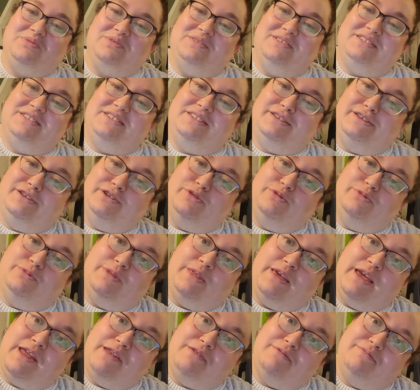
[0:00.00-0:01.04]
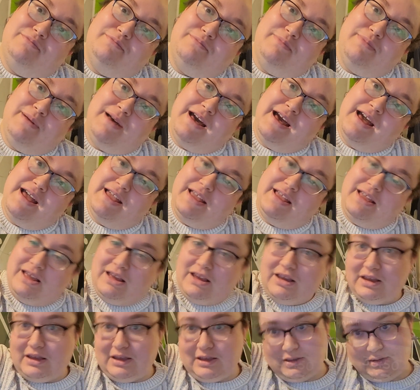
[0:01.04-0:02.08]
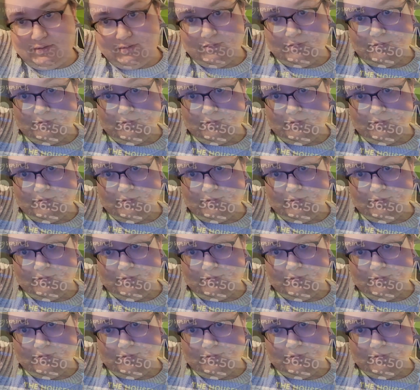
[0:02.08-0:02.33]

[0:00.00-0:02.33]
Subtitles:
See you then. Bye.